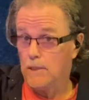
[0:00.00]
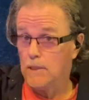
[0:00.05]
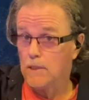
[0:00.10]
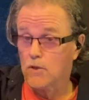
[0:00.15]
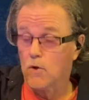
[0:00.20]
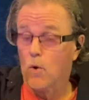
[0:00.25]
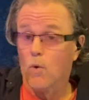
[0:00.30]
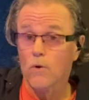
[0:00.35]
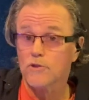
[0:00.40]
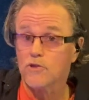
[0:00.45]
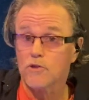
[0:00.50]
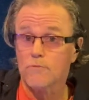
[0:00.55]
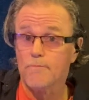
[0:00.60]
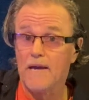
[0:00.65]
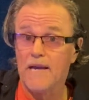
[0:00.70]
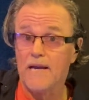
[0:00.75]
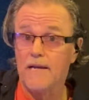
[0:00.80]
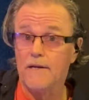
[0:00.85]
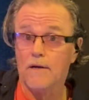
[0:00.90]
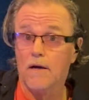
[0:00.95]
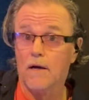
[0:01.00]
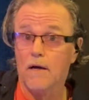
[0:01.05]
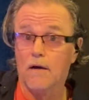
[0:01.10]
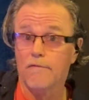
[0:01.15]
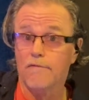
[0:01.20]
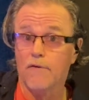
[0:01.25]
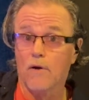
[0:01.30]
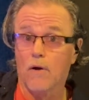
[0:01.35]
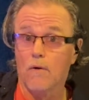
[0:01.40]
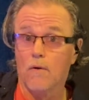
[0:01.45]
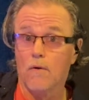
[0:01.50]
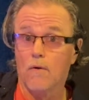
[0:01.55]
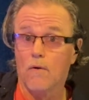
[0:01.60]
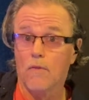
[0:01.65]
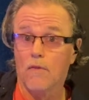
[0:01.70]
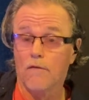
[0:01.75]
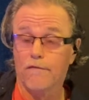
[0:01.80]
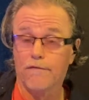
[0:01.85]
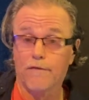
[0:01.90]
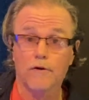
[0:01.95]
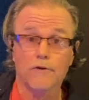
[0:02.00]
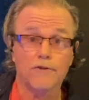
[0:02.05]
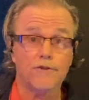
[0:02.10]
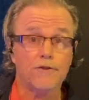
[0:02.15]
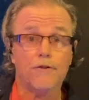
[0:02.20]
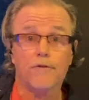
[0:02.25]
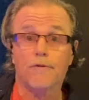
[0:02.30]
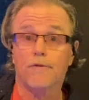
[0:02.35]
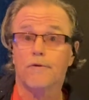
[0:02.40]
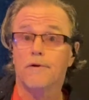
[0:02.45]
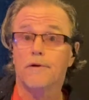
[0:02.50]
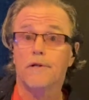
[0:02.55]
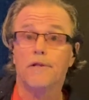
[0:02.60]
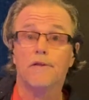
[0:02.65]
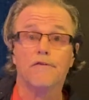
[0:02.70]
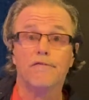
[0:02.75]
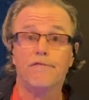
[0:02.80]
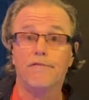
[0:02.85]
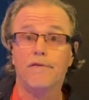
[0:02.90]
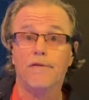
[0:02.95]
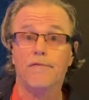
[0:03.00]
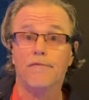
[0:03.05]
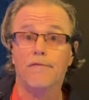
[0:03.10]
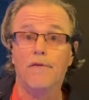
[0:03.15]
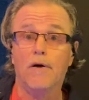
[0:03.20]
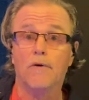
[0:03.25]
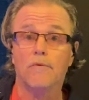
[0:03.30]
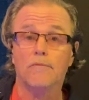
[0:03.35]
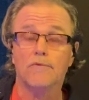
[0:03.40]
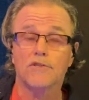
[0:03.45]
Chords are made of the first, the third, and the fifth note.